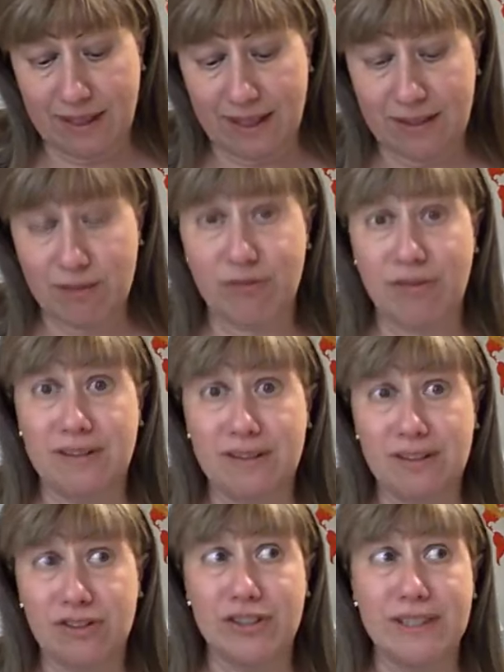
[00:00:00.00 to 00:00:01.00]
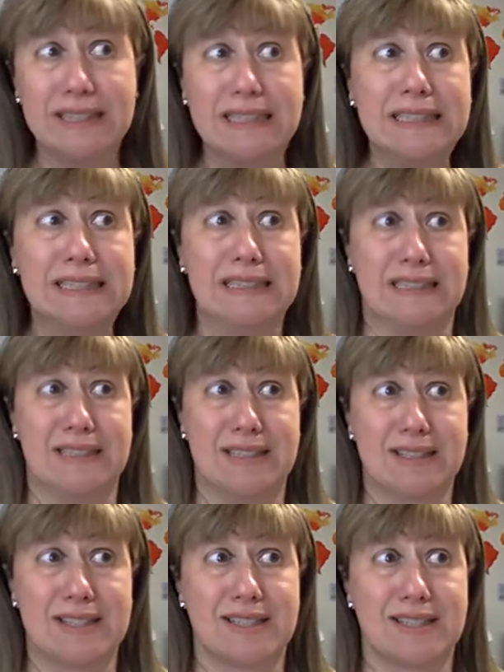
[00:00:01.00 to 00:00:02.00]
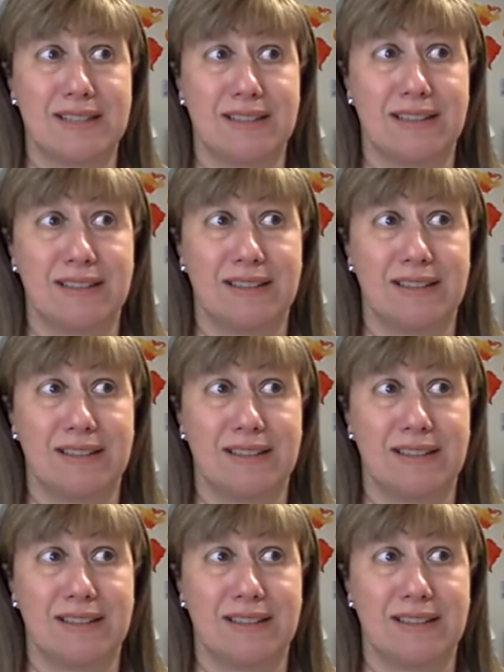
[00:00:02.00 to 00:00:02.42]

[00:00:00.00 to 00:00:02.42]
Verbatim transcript: in Valerianus